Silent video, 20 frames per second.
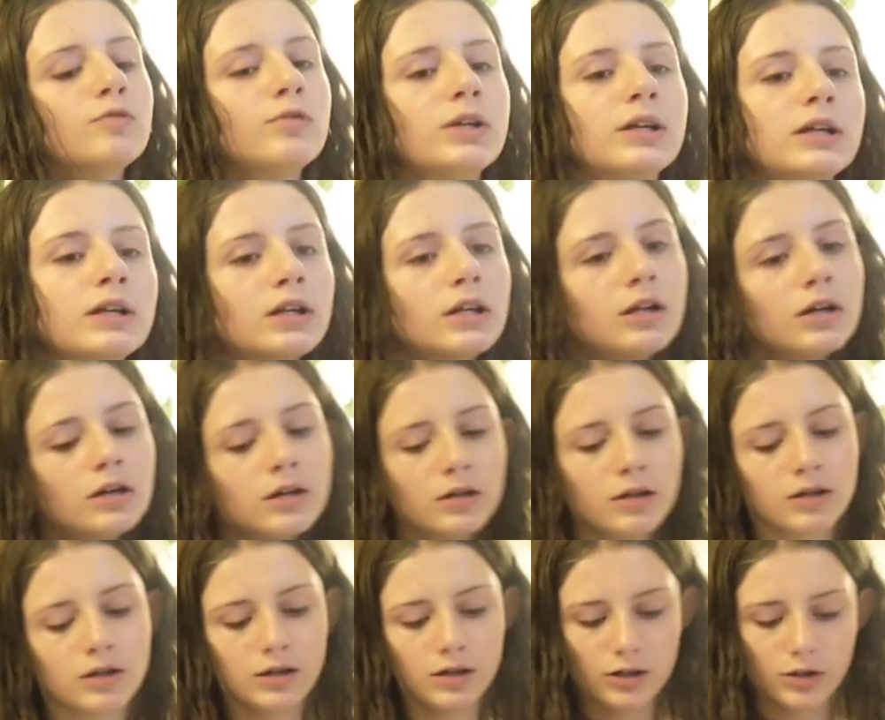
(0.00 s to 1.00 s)
read.
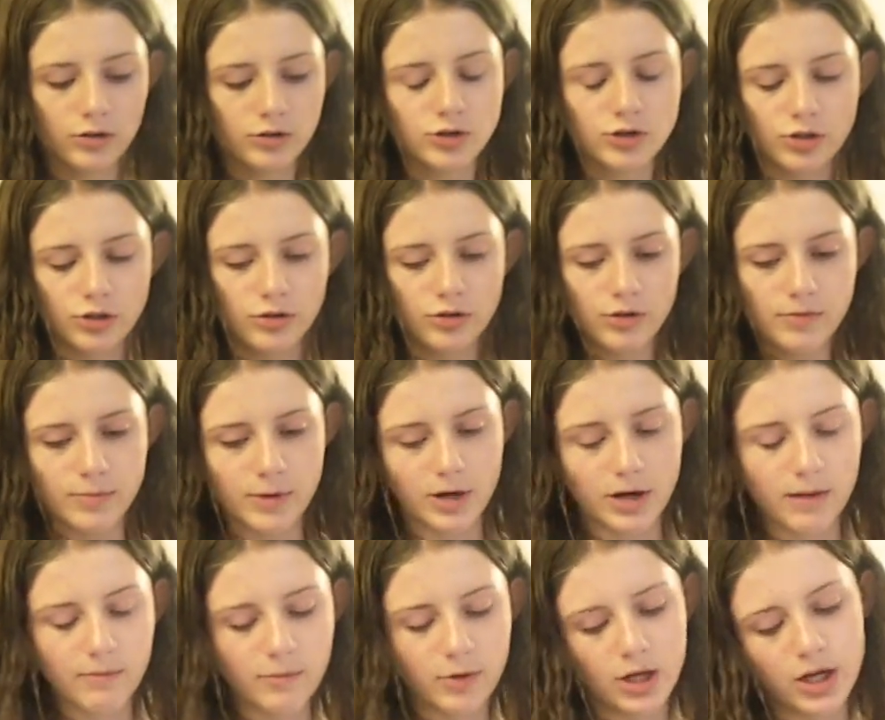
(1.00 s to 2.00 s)
I'll show you the
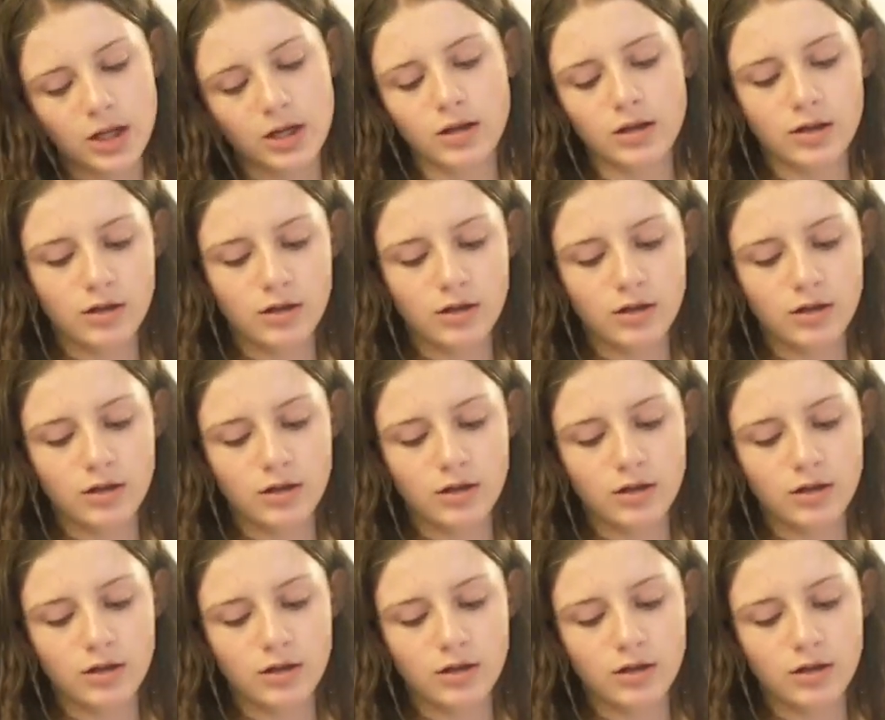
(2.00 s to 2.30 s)
book I'm reading